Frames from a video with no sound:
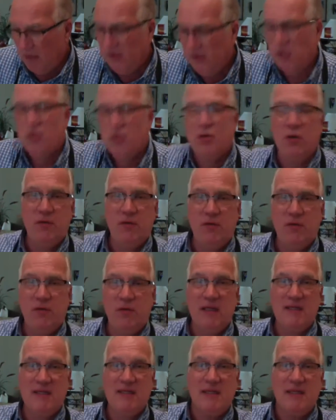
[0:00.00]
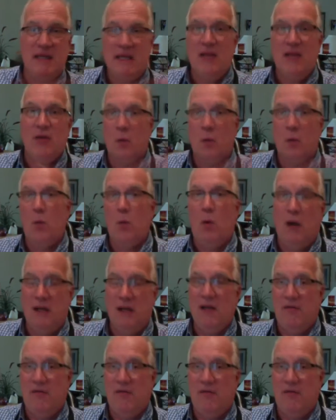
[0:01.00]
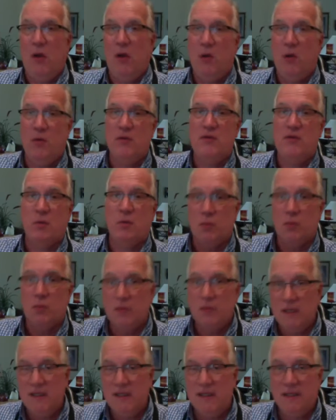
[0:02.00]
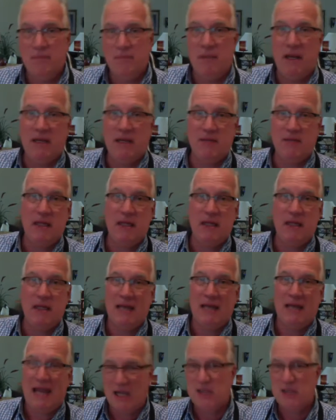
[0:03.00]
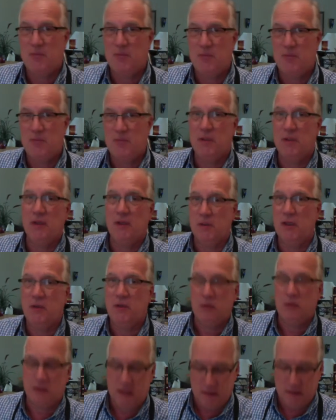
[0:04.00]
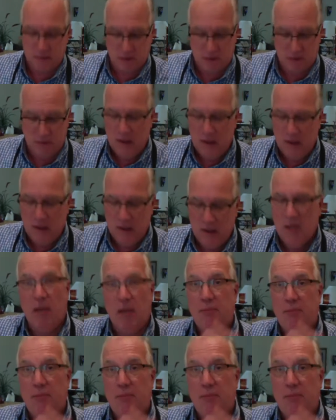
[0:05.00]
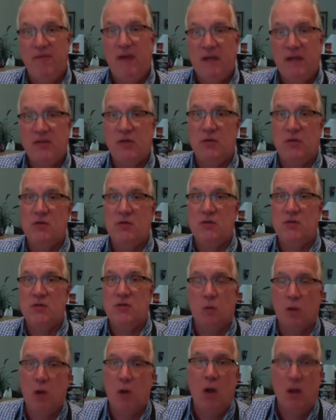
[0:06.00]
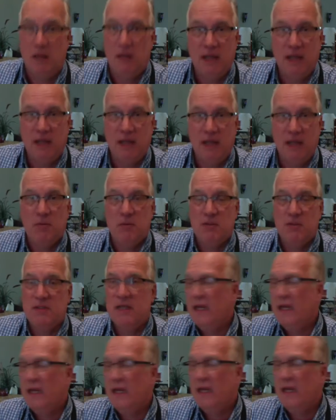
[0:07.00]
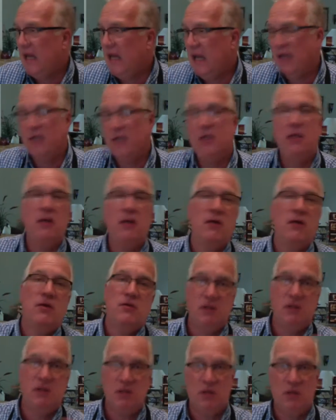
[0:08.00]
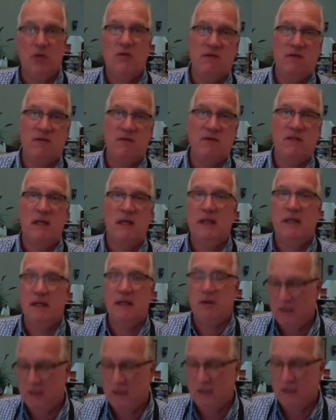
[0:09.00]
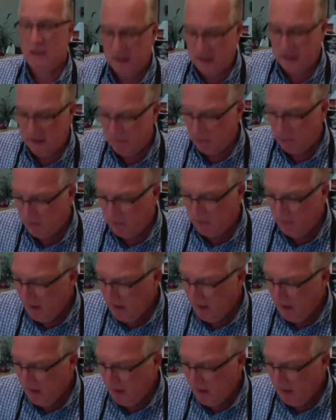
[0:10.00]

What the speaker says: the truth is, neither one of those really made me an expert in Greek or Hebrew. My professors were all experts. They had had years and years of studying Greek and Hebrew.